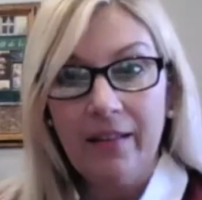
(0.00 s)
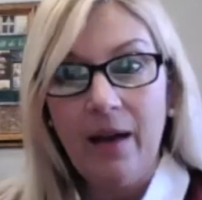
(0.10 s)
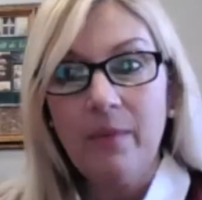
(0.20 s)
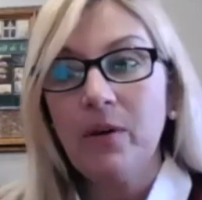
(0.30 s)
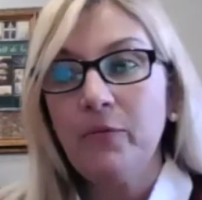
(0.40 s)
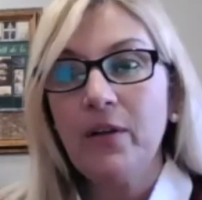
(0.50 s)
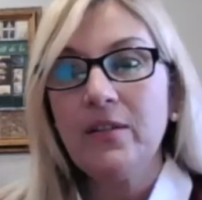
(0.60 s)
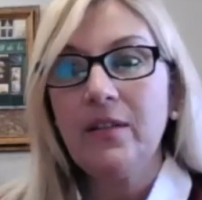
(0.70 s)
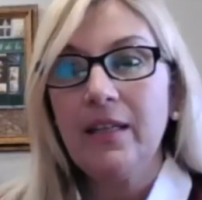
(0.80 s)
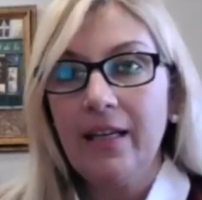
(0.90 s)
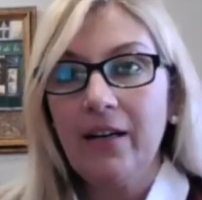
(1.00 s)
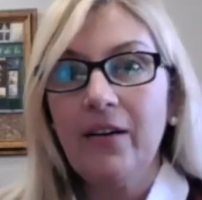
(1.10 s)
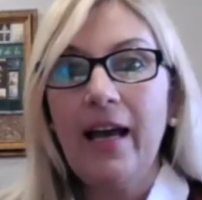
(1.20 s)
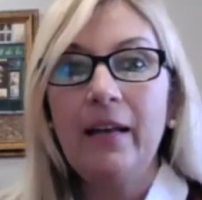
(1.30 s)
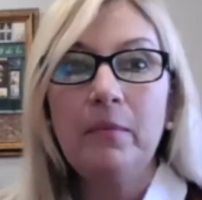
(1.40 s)
library for us to
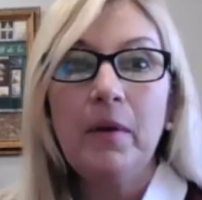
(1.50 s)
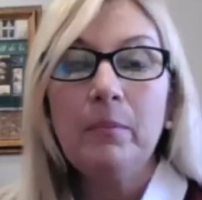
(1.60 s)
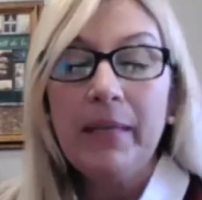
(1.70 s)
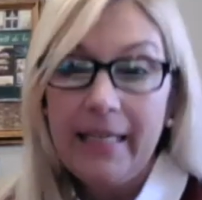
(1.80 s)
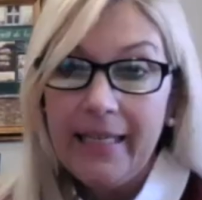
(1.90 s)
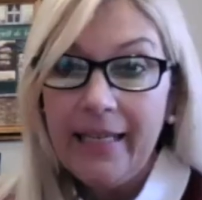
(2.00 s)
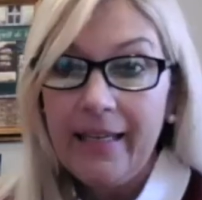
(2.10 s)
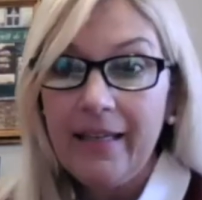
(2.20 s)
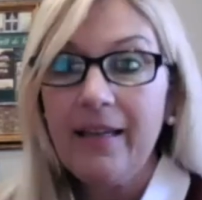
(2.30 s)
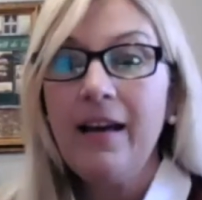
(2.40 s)
hear. And PE,